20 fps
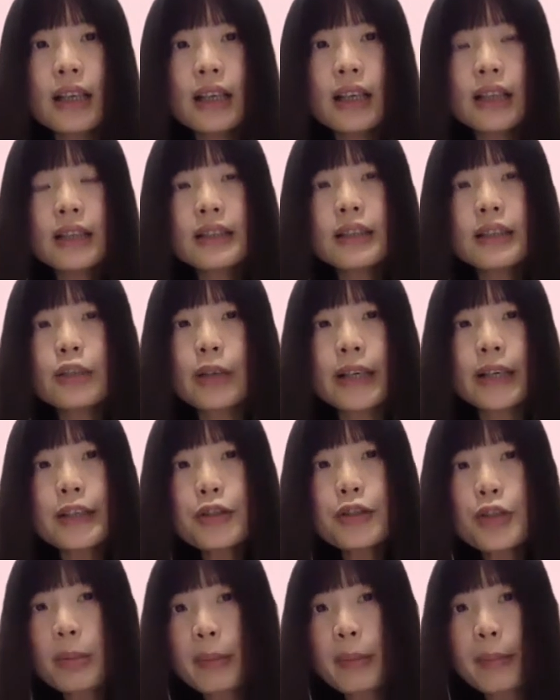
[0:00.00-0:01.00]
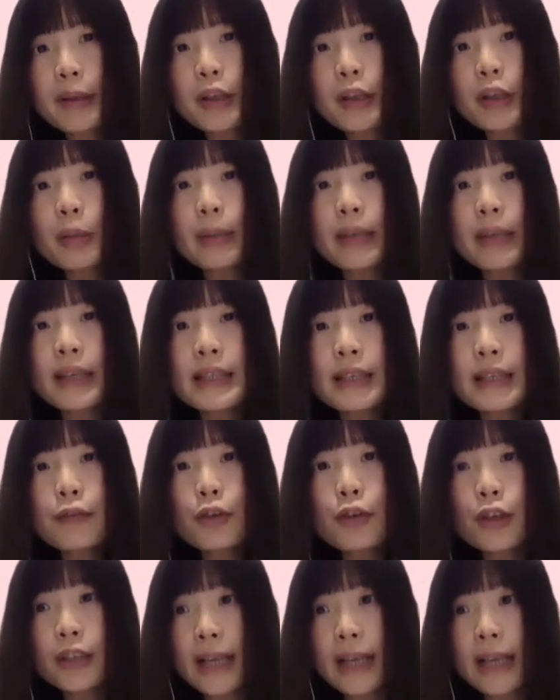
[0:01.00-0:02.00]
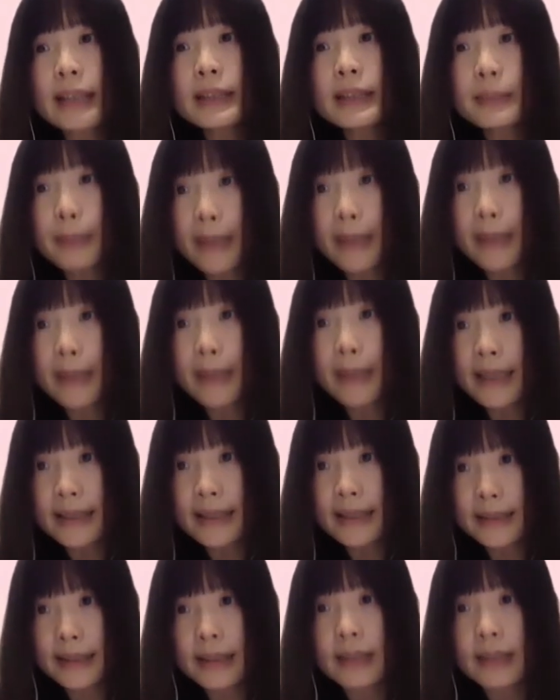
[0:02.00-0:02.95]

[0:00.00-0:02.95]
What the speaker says: the relationship between the mean difference and spacing.